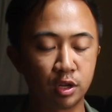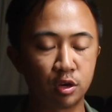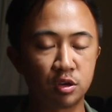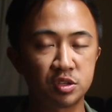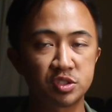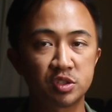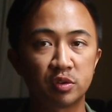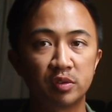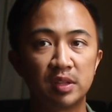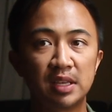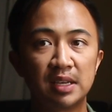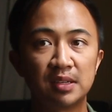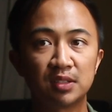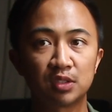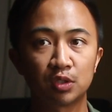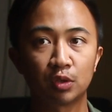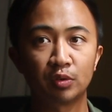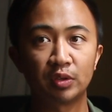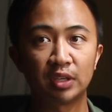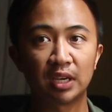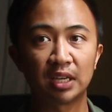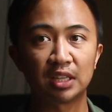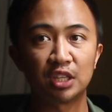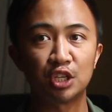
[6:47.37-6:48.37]
And also in the
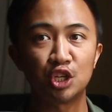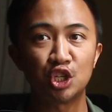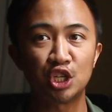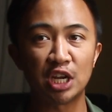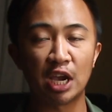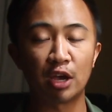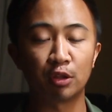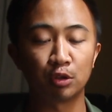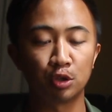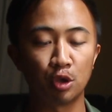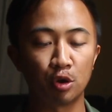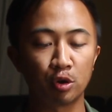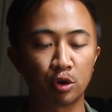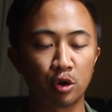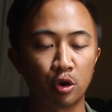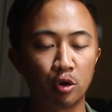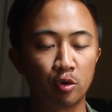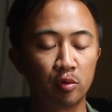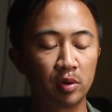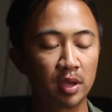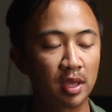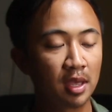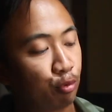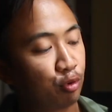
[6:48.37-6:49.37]
insole, you got the JJJJound
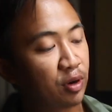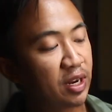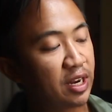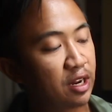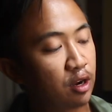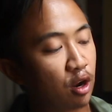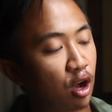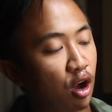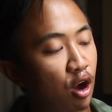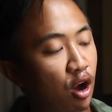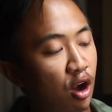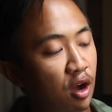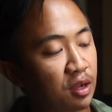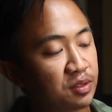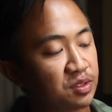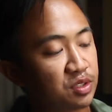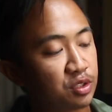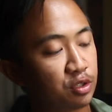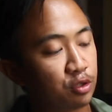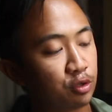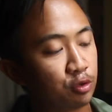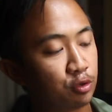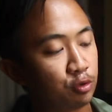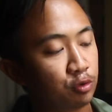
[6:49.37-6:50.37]
logo printed
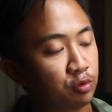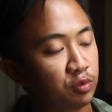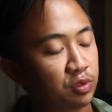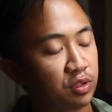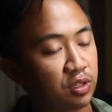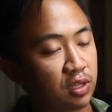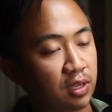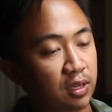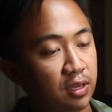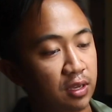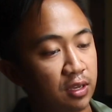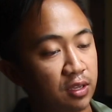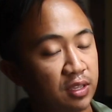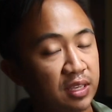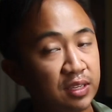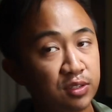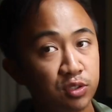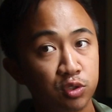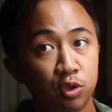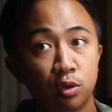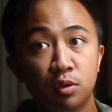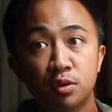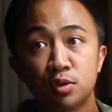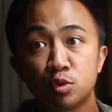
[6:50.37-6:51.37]
onto the
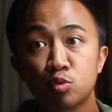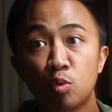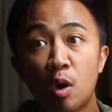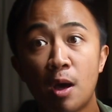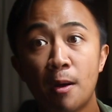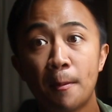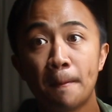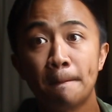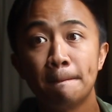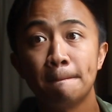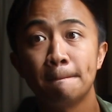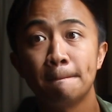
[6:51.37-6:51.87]
insole as well.